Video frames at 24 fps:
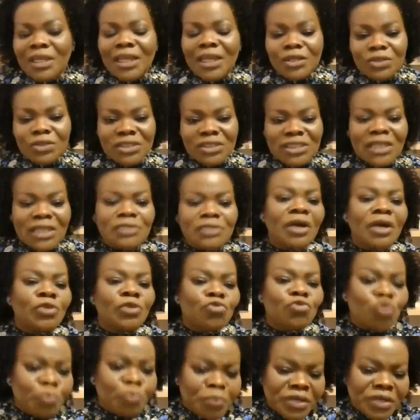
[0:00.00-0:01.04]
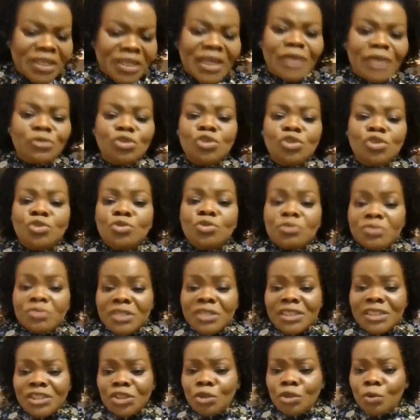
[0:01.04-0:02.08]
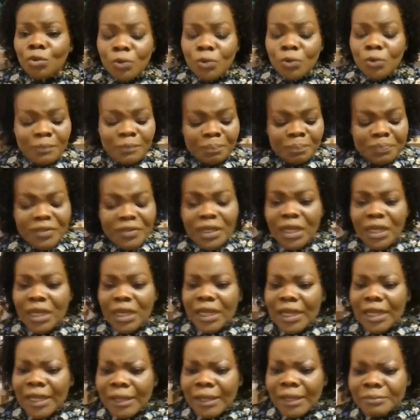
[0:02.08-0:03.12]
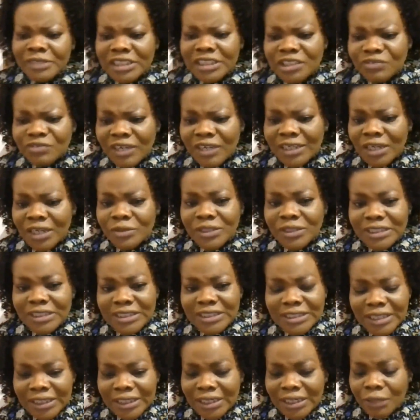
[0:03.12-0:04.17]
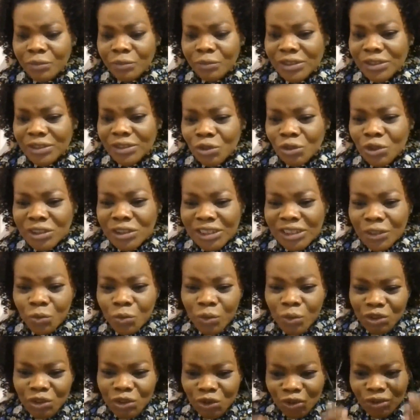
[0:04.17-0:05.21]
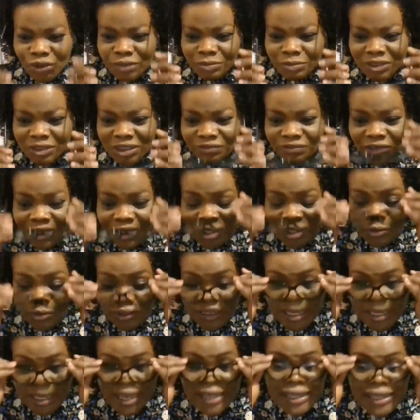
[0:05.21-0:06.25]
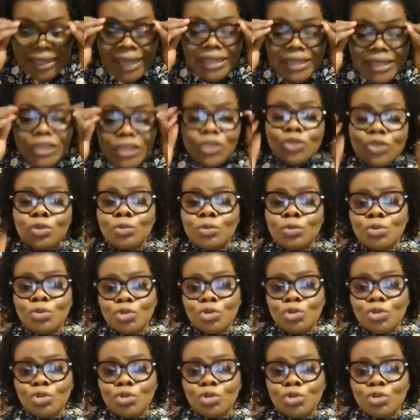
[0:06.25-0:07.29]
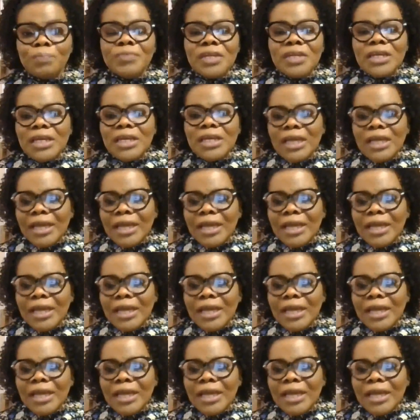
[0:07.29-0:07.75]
Like you said, a rubric. How do you create your own? Mrs. Fadaunsi said that we're still going to take questions. Mrs. Fadaunsi, and that is so true.